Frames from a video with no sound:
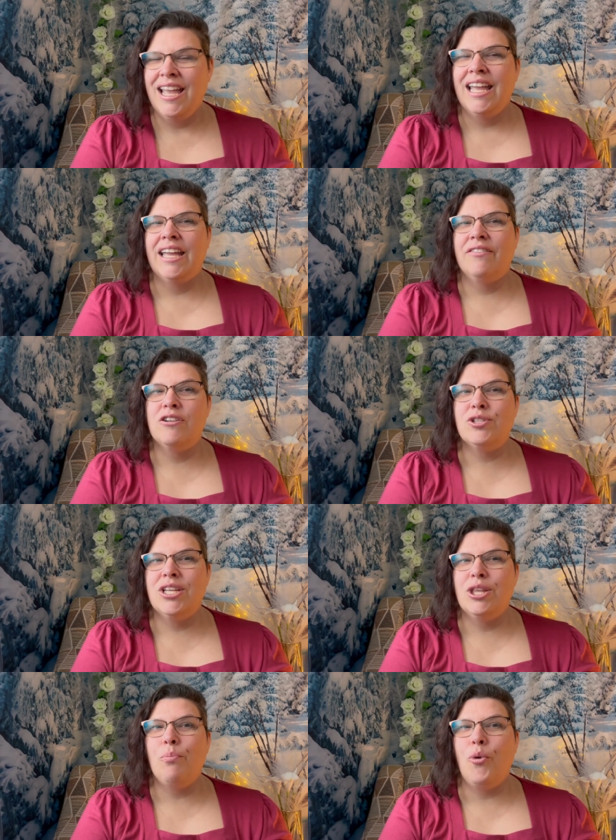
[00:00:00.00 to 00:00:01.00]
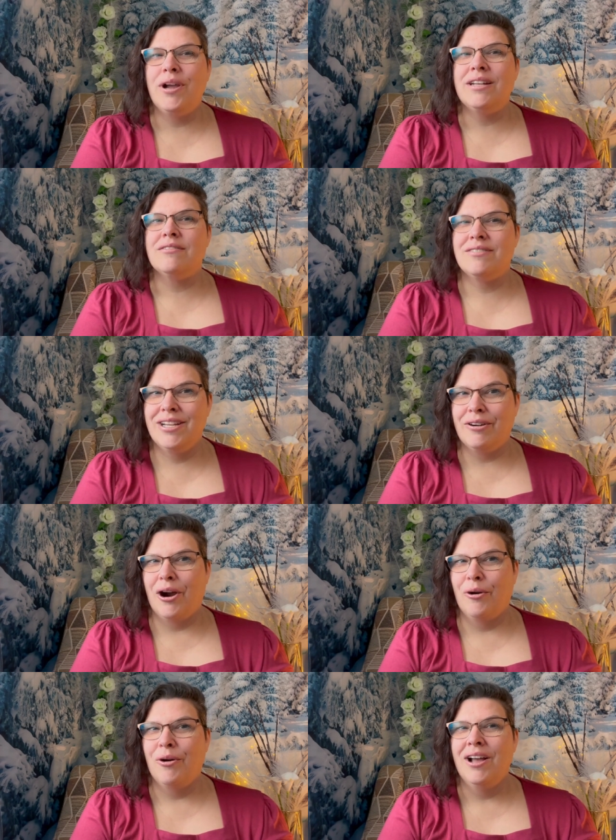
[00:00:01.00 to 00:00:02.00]
if you see the point
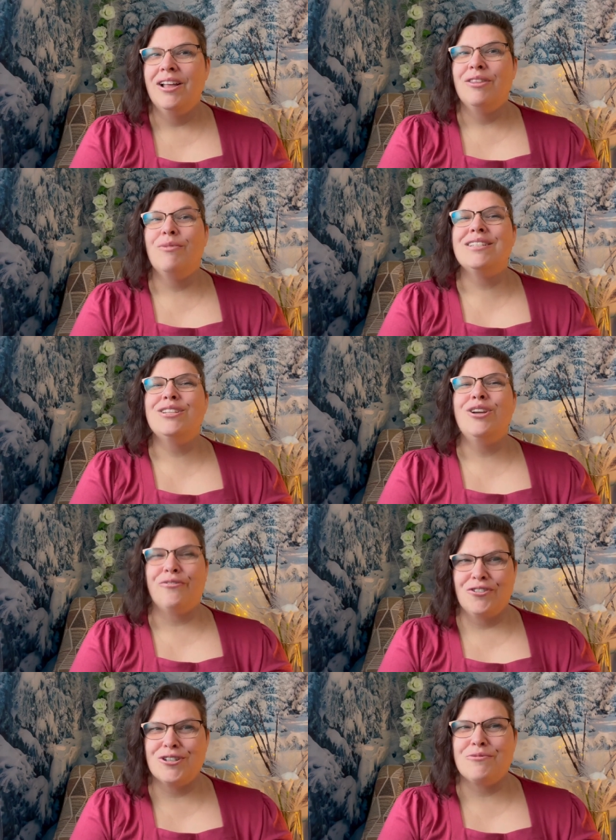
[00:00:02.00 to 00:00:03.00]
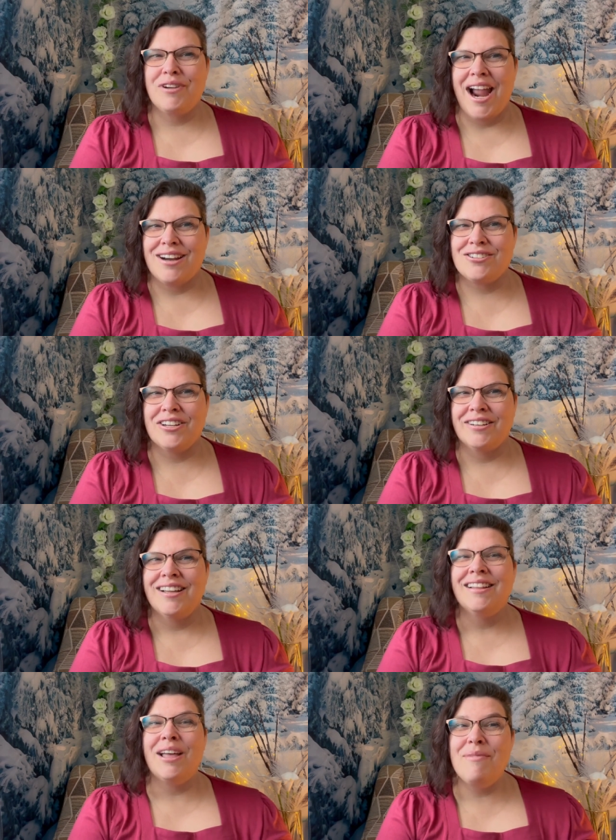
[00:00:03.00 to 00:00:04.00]
zero, what's your first reaction?
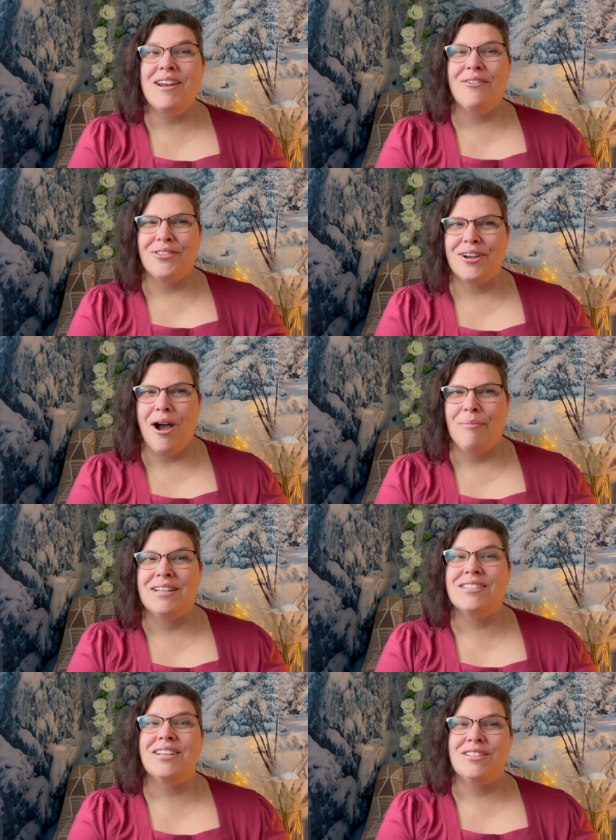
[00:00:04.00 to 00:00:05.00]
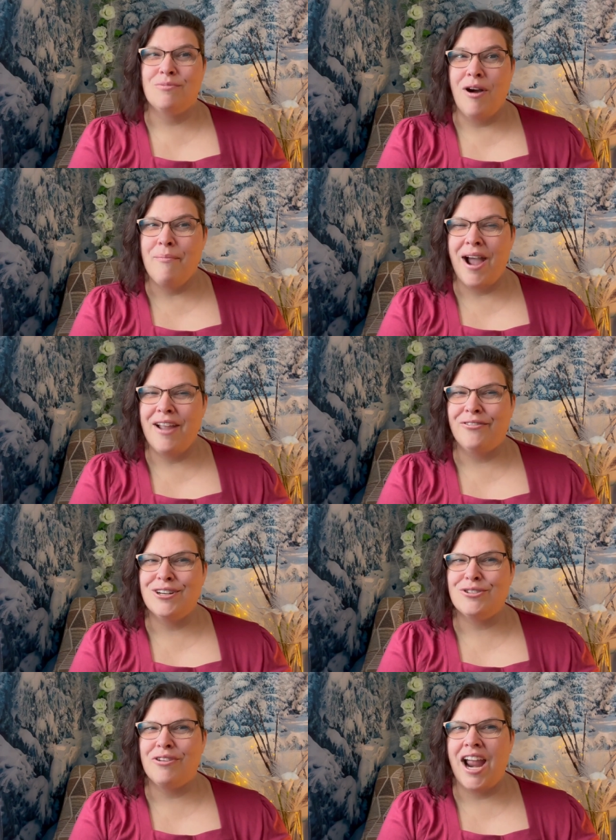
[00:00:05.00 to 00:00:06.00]
Let me know in the comments because what my
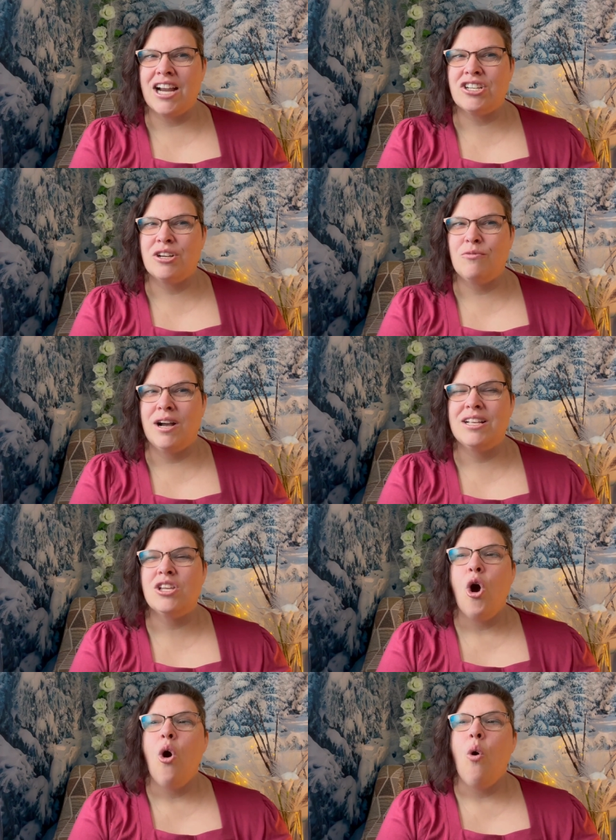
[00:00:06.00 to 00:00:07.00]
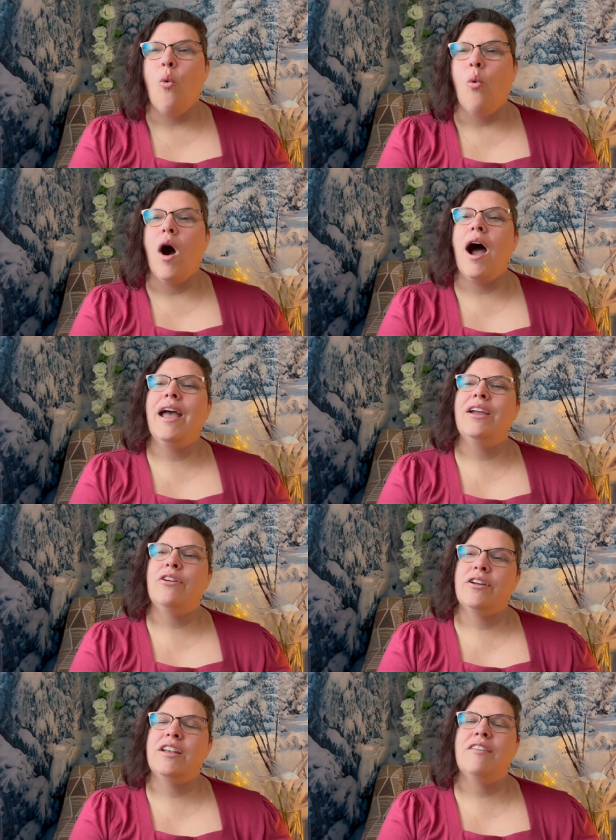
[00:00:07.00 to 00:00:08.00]
first reaction was, why
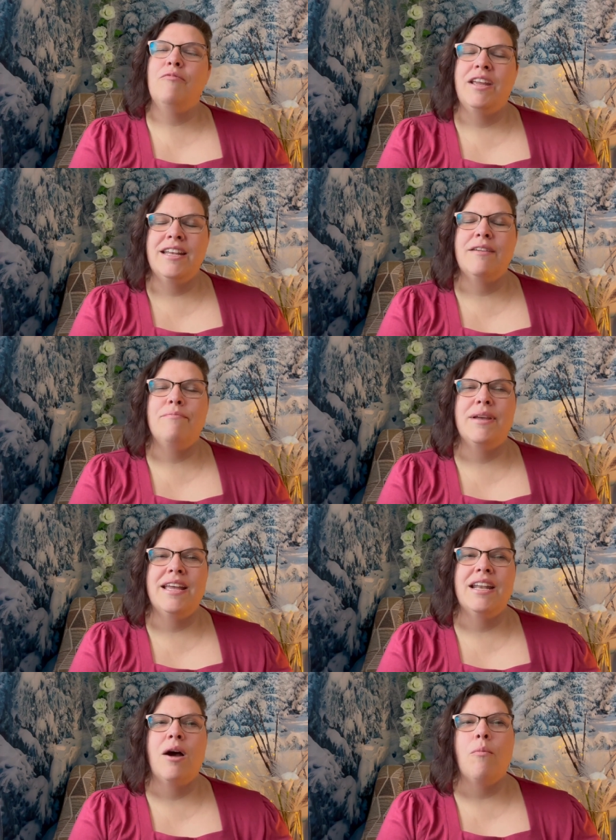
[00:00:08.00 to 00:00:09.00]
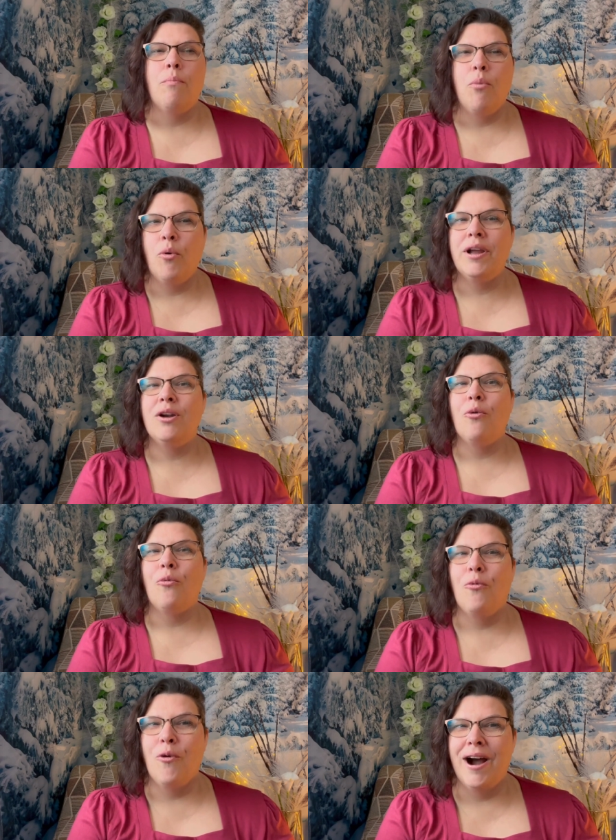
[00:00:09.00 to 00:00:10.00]
couldn't it have been
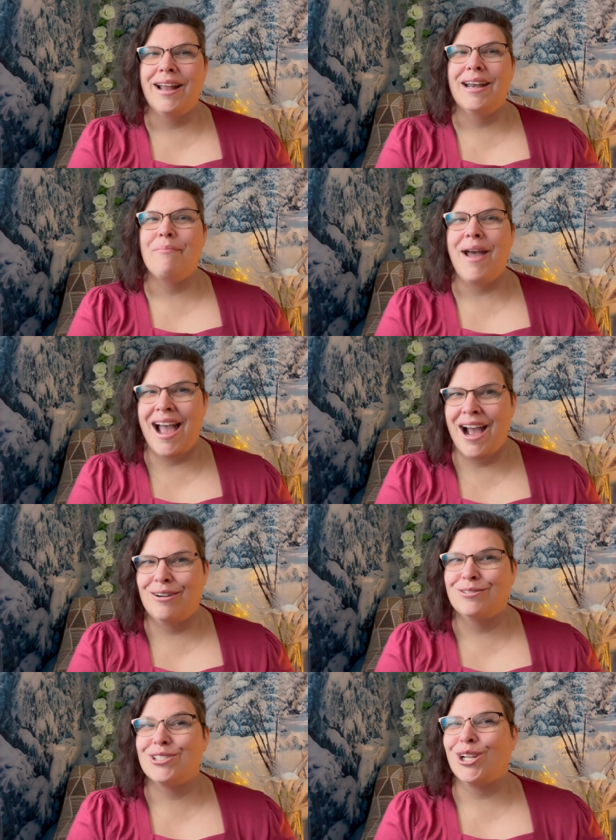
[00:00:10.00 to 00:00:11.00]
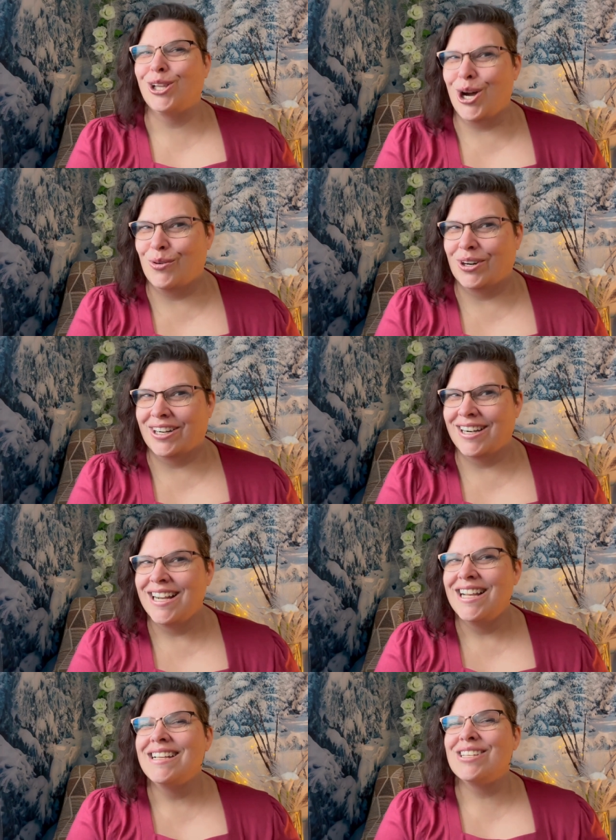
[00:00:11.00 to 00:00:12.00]
0.1 pounds lower
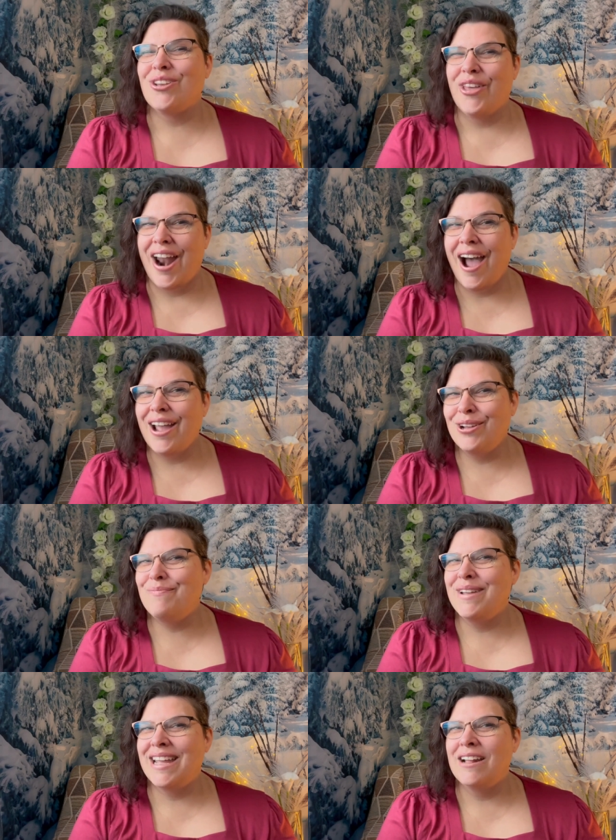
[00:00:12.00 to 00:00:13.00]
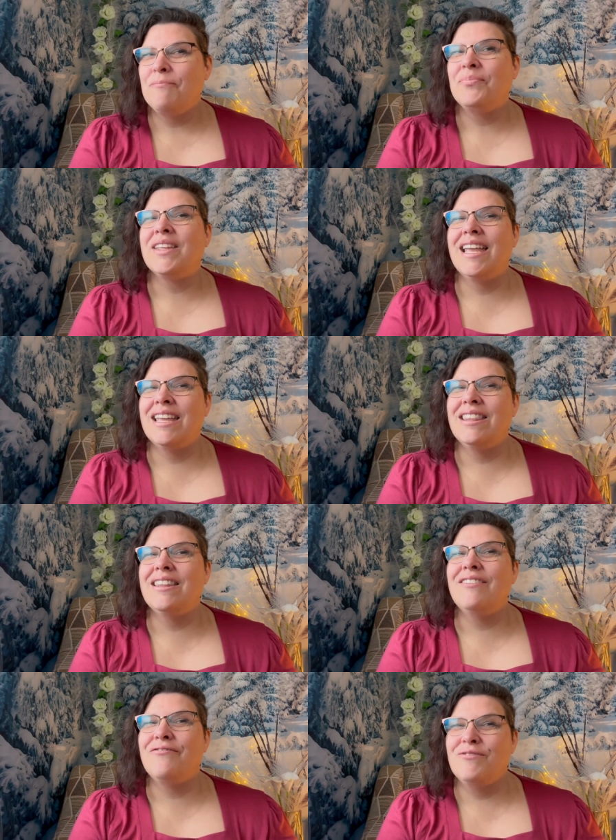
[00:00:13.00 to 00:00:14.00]
so that I could be in
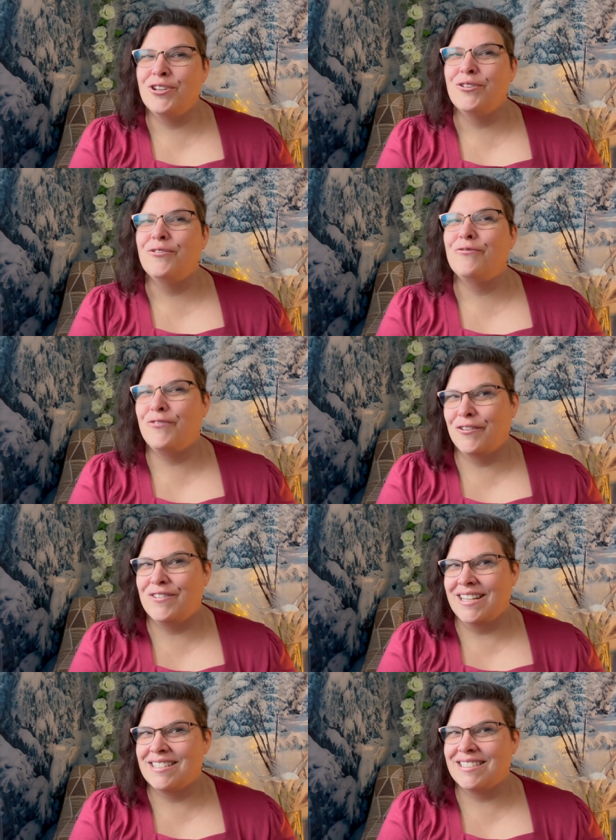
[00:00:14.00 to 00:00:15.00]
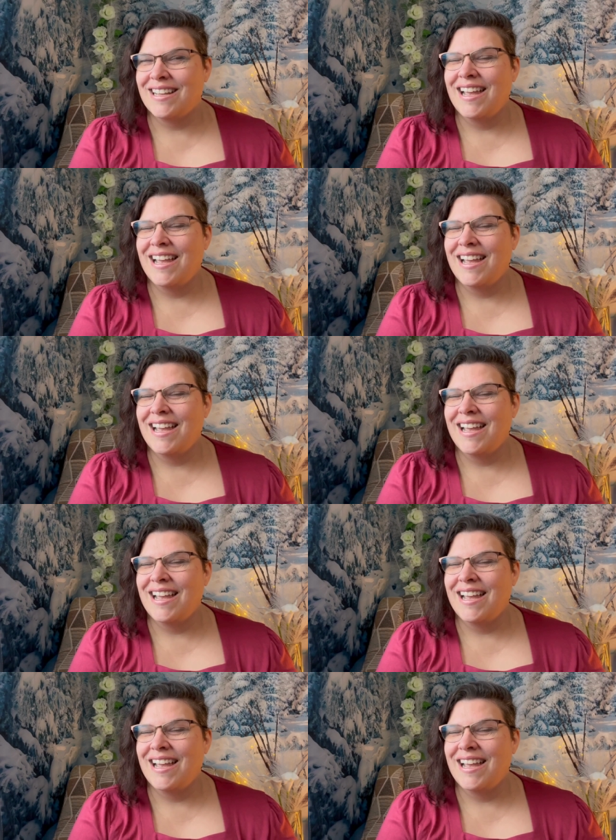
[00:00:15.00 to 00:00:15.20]
the 250s?